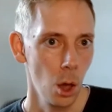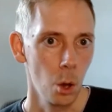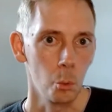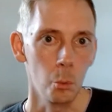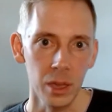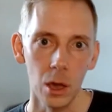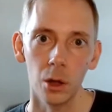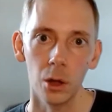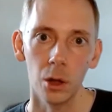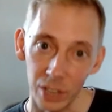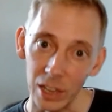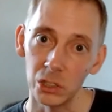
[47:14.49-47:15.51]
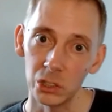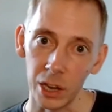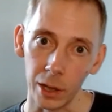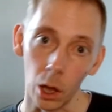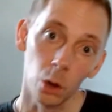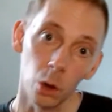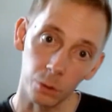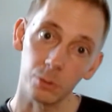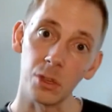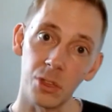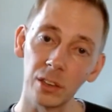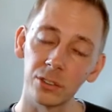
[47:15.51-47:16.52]
we are teaching a lot of the
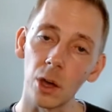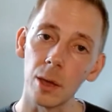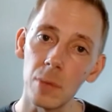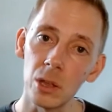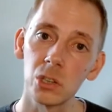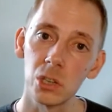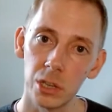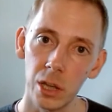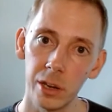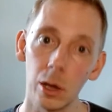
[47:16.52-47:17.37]
things that I mentioned earlier.